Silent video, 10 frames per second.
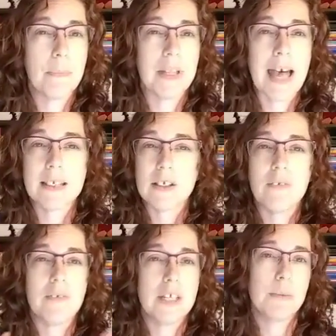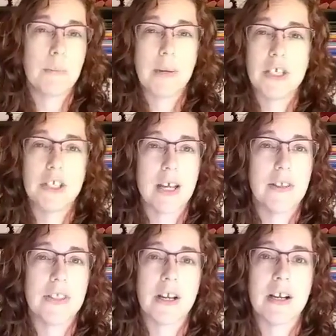blast our Facebook pages
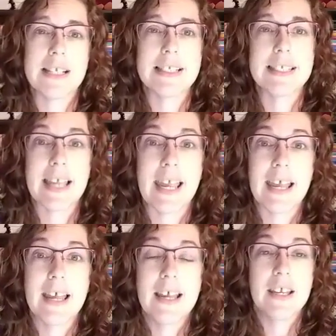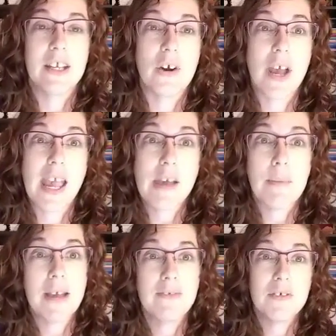out there and say, you know, hey,
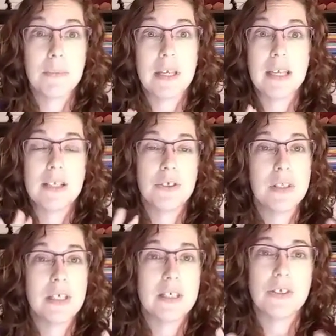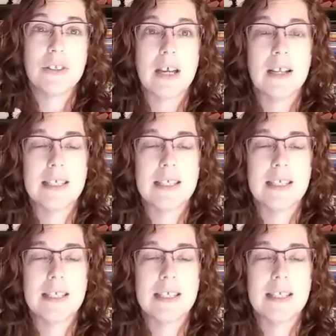buy from me, do this, do that.